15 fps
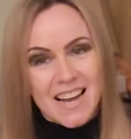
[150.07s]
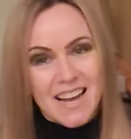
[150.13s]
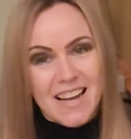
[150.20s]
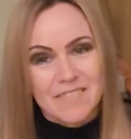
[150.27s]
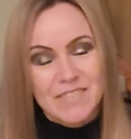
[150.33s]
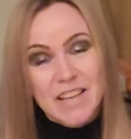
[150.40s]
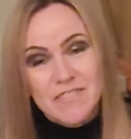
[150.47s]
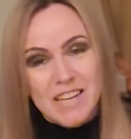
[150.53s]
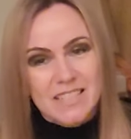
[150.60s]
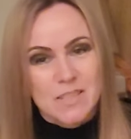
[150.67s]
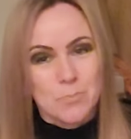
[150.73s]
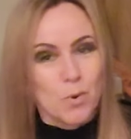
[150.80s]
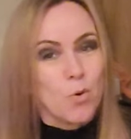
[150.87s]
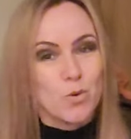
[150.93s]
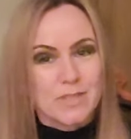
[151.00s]
I've never
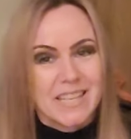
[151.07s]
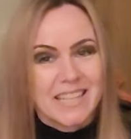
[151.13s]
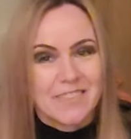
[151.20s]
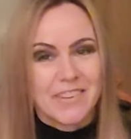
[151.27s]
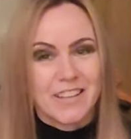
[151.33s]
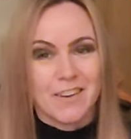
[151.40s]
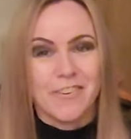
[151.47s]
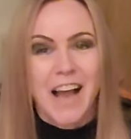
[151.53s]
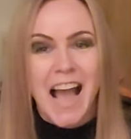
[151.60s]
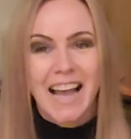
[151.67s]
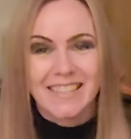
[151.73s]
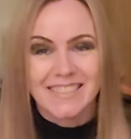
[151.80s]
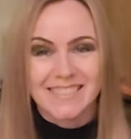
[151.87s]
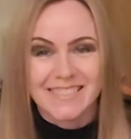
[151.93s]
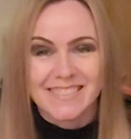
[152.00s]
actually bought anything of
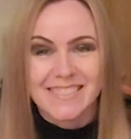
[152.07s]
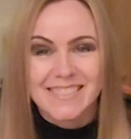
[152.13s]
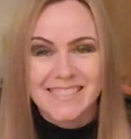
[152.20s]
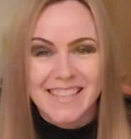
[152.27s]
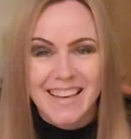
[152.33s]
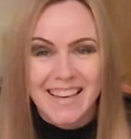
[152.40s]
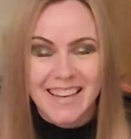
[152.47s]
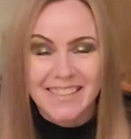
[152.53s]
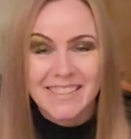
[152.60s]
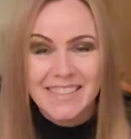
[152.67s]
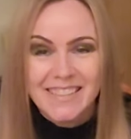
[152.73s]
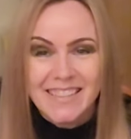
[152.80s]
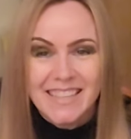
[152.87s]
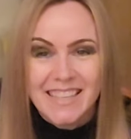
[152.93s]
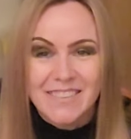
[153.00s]
Hattons. So
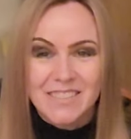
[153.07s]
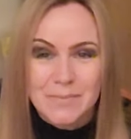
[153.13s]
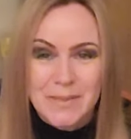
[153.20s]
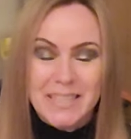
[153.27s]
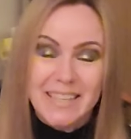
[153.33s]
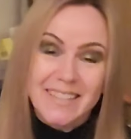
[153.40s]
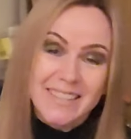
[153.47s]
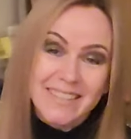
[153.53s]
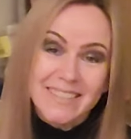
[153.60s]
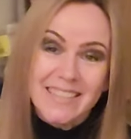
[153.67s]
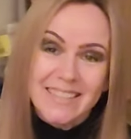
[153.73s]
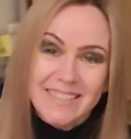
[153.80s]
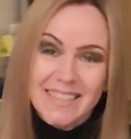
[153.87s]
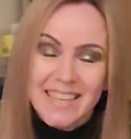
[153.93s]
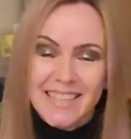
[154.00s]
it was a bit like, oh
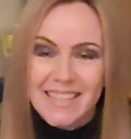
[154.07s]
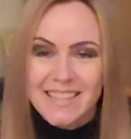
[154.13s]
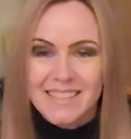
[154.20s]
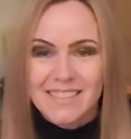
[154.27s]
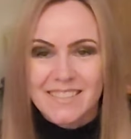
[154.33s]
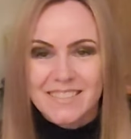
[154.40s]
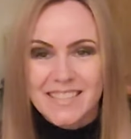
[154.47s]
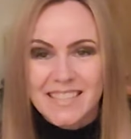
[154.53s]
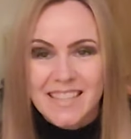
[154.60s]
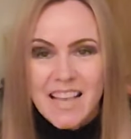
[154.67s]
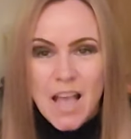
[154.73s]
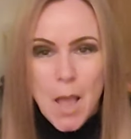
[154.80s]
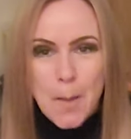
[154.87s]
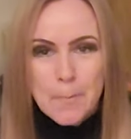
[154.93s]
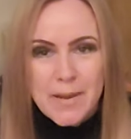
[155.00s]
yeah, okay, they're closing.
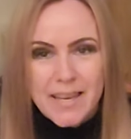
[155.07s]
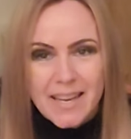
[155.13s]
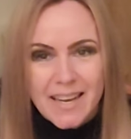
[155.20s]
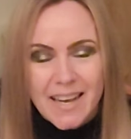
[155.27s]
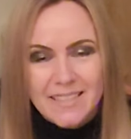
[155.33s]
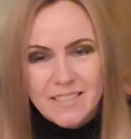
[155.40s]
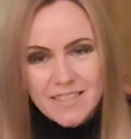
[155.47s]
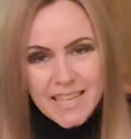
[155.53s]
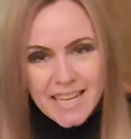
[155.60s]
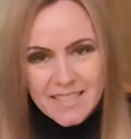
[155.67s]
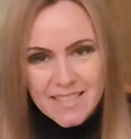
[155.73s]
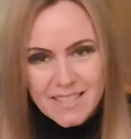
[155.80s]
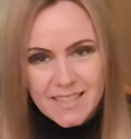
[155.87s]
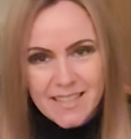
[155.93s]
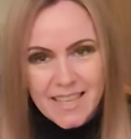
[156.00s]
But I don't
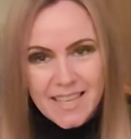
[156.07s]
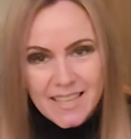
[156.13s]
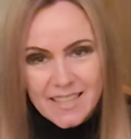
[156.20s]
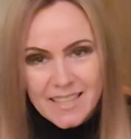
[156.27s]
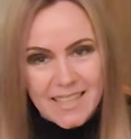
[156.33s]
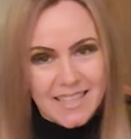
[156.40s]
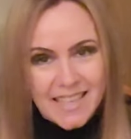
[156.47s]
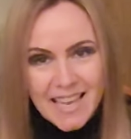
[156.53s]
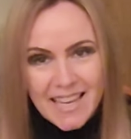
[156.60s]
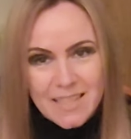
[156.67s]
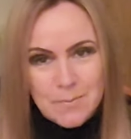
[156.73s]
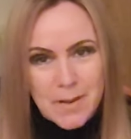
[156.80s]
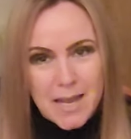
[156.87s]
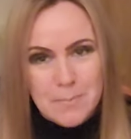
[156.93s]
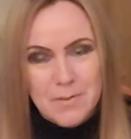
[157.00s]
actually think,
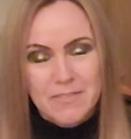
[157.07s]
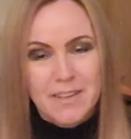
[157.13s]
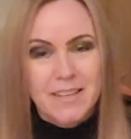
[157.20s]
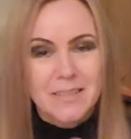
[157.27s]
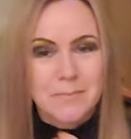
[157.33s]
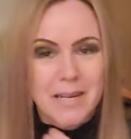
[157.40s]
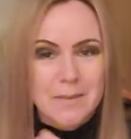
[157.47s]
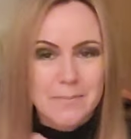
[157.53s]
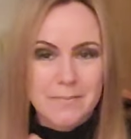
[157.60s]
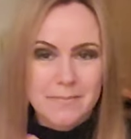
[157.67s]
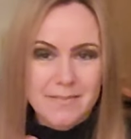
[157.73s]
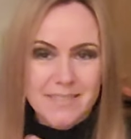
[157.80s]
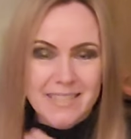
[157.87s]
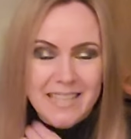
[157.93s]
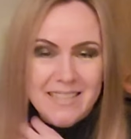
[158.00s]
again, I might be wrong, might
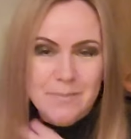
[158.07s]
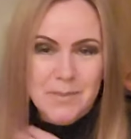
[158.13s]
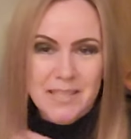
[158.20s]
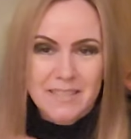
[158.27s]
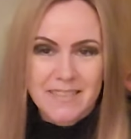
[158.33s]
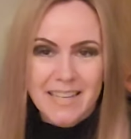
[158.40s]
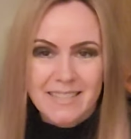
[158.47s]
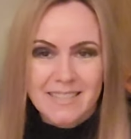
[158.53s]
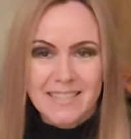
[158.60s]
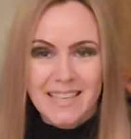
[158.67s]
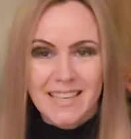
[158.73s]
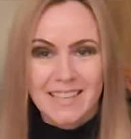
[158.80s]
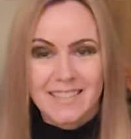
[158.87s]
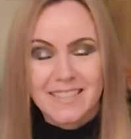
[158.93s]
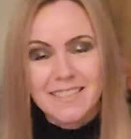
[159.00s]
stand to be corrected
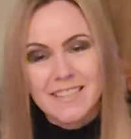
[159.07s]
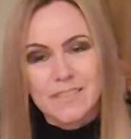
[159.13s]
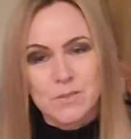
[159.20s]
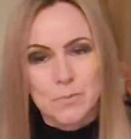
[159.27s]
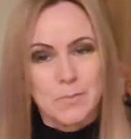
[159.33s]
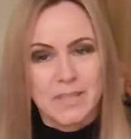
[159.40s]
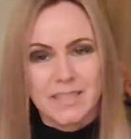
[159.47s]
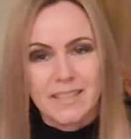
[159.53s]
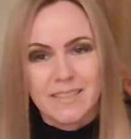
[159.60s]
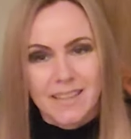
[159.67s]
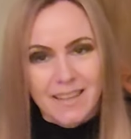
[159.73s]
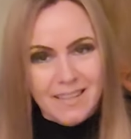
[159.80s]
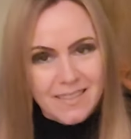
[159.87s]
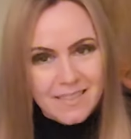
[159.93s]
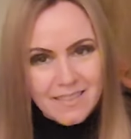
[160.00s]
here. I don't think it's a money
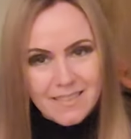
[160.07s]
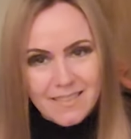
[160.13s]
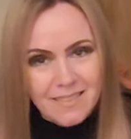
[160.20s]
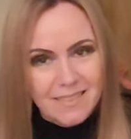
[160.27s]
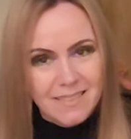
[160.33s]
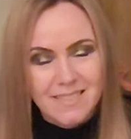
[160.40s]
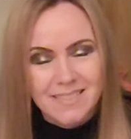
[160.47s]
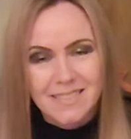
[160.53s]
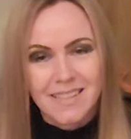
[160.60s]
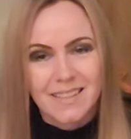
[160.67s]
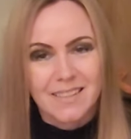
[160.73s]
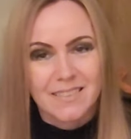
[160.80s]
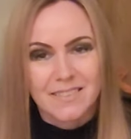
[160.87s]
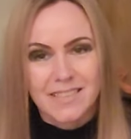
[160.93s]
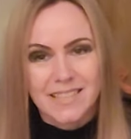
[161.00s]
thing.
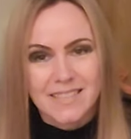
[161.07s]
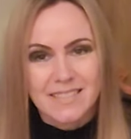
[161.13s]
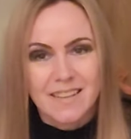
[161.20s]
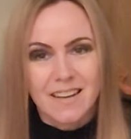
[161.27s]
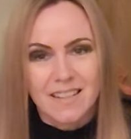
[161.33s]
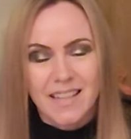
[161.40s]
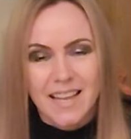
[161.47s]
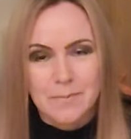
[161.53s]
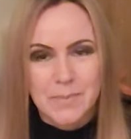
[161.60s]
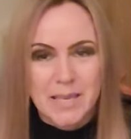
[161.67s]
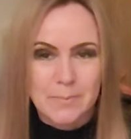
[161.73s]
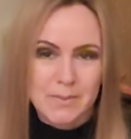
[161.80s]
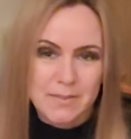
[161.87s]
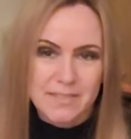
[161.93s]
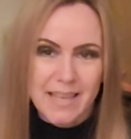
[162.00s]
So it's not like
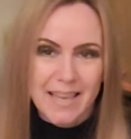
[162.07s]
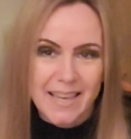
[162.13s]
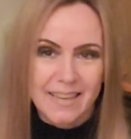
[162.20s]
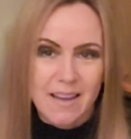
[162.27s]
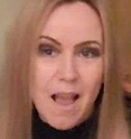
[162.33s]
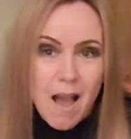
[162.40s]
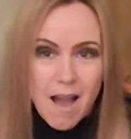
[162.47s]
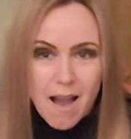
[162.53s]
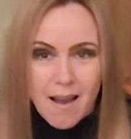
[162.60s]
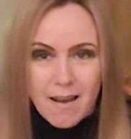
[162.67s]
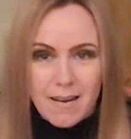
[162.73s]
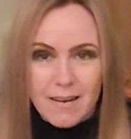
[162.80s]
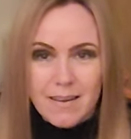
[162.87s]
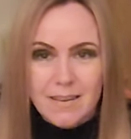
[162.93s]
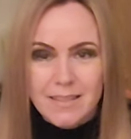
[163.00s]
people saying,
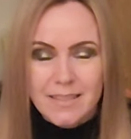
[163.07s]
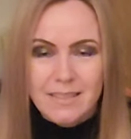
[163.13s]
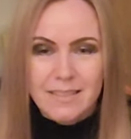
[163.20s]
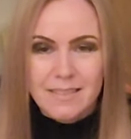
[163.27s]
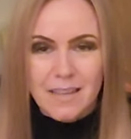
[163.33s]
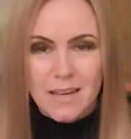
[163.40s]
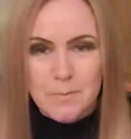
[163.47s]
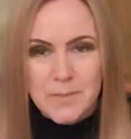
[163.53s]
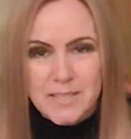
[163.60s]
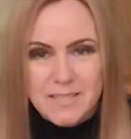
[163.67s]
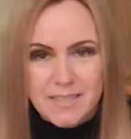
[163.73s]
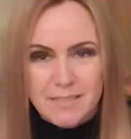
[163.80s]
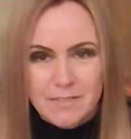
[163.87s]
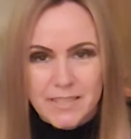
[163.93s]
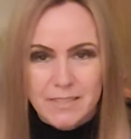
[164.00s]
oh, you know, the hobby's
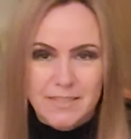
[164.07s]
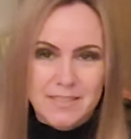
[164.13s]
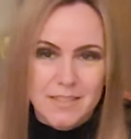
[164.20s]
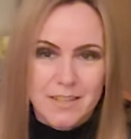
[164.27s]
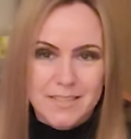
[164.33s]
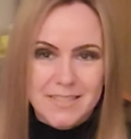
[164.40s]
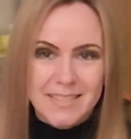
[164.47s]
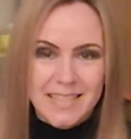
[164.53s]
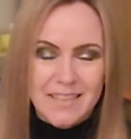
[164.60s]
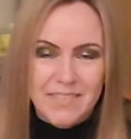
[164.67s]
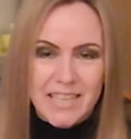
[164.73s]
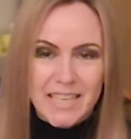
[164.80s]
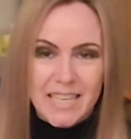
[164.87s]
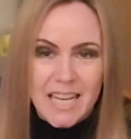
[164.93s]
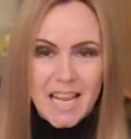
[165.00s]
suffering or it's cost of
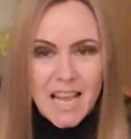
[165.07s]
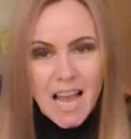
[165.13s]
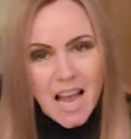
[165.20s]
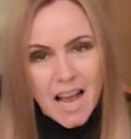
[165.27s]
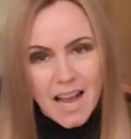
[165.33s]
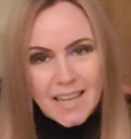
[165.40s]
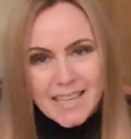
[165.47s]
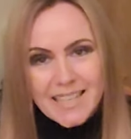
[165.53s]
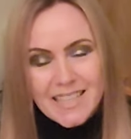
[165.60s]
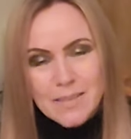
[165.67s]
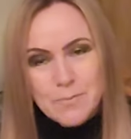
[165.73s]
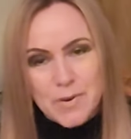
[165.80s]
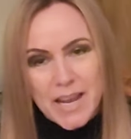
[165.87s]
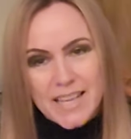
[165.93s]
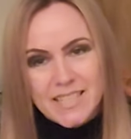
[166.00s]
living. I get the
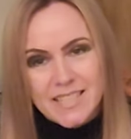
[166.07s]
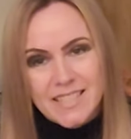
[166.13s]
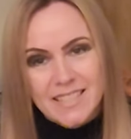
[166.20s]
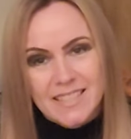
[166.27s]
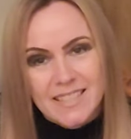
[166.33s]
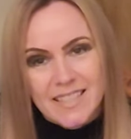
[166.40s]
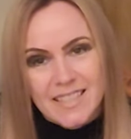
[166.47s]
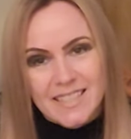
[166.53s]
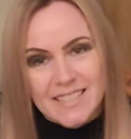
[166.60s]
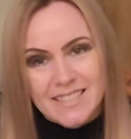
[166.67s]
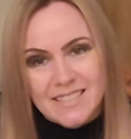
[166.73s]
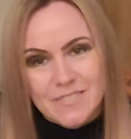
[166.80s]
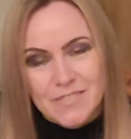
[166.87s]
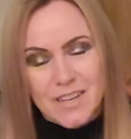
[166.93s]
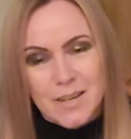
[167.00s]
impression,
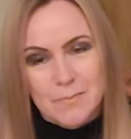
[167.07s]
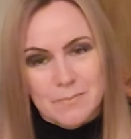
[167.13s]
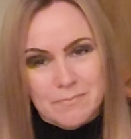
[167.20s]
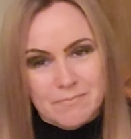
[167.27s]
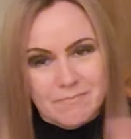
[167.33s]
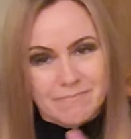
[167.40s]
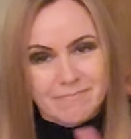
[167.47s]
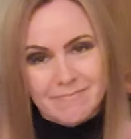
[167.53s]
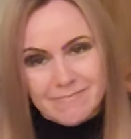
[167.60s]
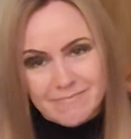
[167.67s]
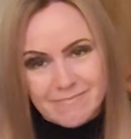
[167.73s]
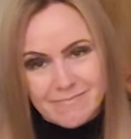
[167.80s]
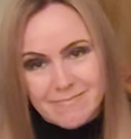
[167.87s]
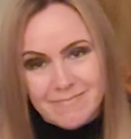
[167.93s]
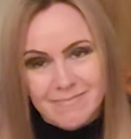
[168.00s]
and from
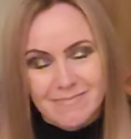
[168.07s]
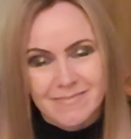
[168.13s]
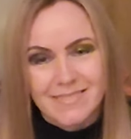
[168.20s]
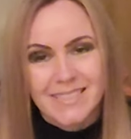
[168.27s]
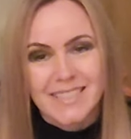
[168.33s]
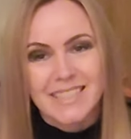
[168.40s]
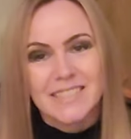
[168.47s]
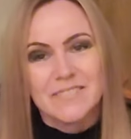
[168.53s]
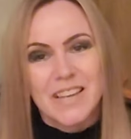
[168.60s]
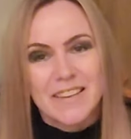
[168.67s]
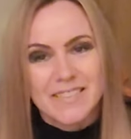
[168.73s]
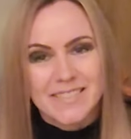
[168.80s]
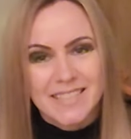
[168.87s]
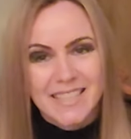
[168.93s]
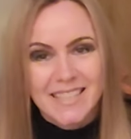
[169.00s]
looking at
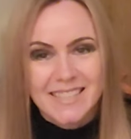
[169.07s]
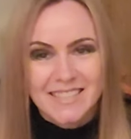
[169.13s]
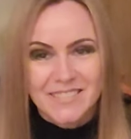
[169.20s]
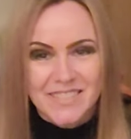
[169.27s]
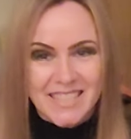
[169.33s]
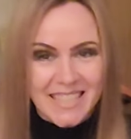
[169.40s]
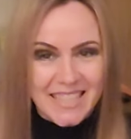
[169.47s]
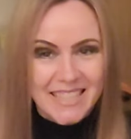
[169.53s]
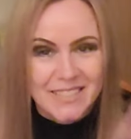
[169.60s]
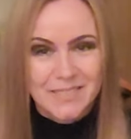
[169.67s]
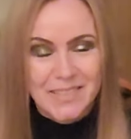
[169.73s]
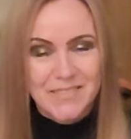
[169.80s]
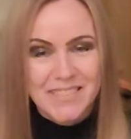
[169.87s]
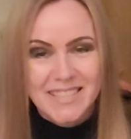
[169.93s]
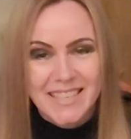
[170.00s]
various things, obviously
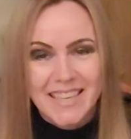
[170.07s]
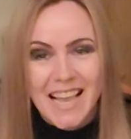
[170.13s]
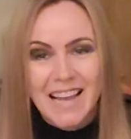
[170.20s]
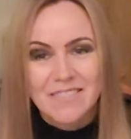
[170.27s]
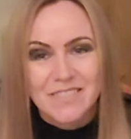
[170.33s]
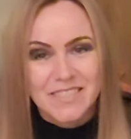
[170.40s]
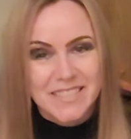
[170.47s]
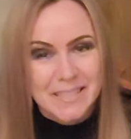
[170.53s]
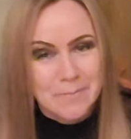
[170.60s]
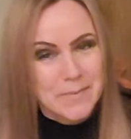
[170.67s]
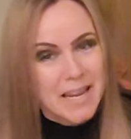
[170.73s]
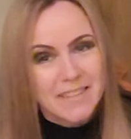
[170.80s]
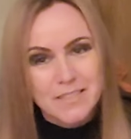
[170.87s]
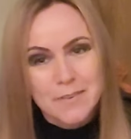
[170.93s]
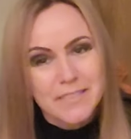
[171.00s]
maybe it's the accountant in
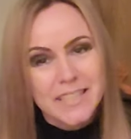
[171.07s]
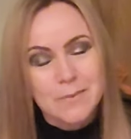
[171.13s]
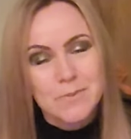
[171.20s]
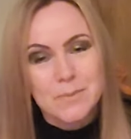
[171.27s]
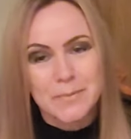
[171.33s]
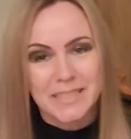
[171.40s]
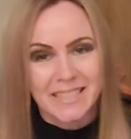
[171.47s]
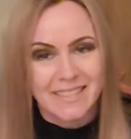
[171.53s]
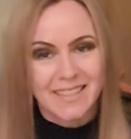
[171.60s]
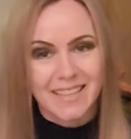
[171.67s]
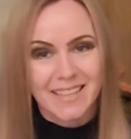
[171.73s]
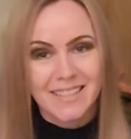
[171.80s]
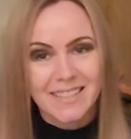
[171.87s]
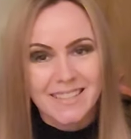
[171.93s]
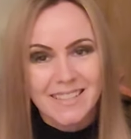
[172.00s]
me, I don't think it was a money
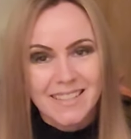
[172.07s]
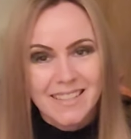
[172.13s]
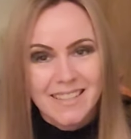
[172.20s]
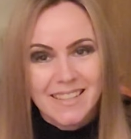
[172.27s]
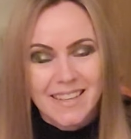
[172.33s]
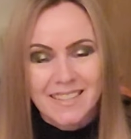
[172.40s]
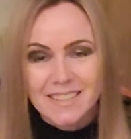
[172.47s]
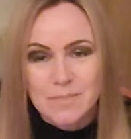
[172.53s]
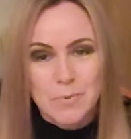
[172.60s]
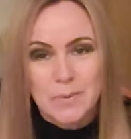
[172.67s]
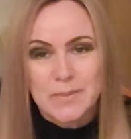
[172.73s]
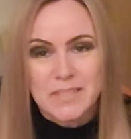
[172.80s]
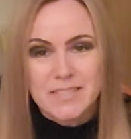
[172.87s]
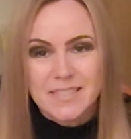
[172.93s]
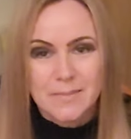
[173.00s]
thing. I think it's
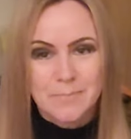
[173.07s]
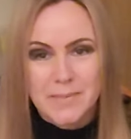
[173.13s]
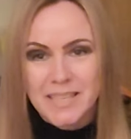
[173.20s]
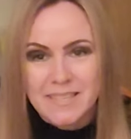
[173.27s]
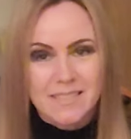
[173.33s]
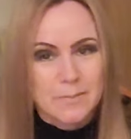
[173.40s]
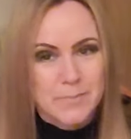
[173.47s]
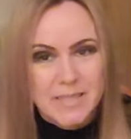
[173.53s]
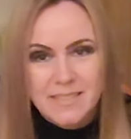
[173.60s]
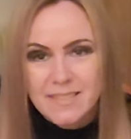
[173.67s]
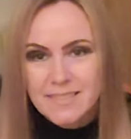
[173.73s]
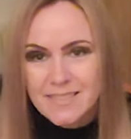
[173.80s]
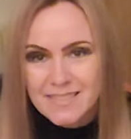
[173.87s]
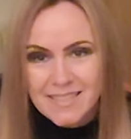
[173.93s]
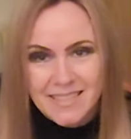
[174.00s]
probably just a personal
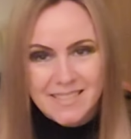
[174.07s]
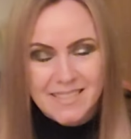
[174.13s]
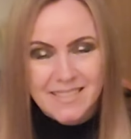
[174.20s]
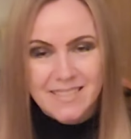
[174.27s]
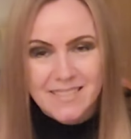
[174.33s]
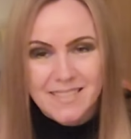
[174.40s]
business decision.